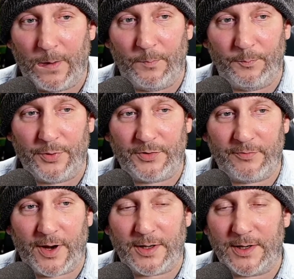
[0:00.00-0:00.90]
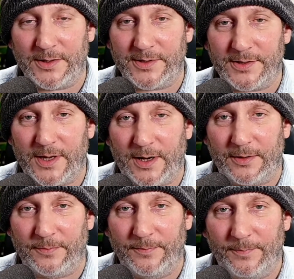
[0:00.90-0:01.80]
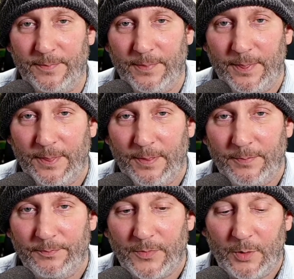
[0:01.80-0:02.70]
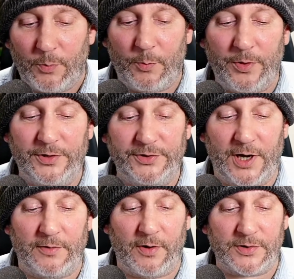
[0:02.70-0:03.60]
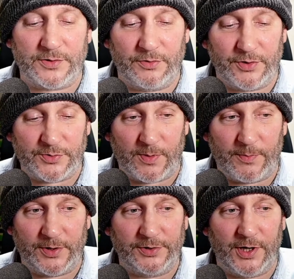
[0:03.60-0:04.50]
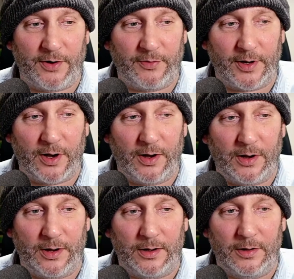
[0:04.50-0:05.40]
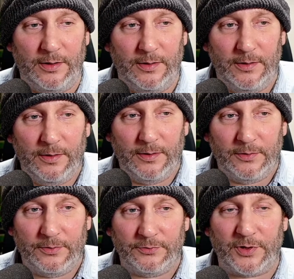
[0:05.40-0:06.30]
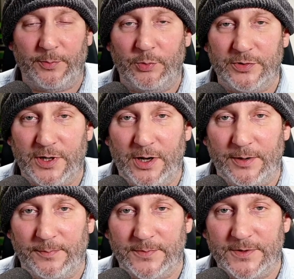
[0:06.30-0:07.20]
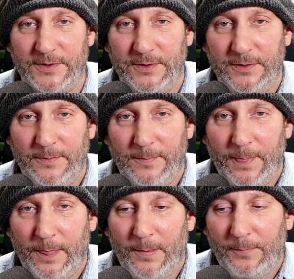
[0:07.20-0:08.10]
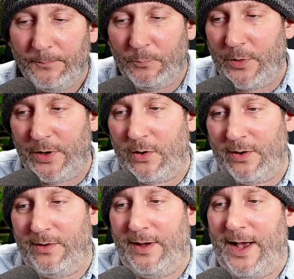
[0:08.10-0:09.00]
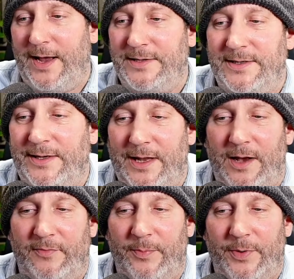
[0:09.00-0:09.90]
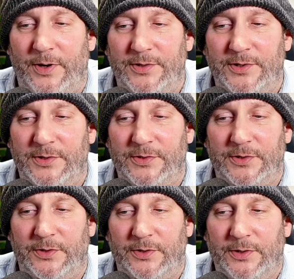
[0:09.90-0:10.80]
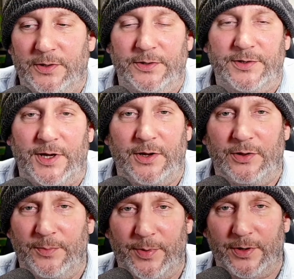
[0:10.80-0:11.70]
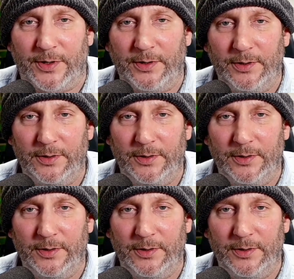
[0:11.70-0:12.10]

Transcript: But to recognize it's there. When we share our stories, when we're sharing our troubled times, we're not asking that other person to take on the burden.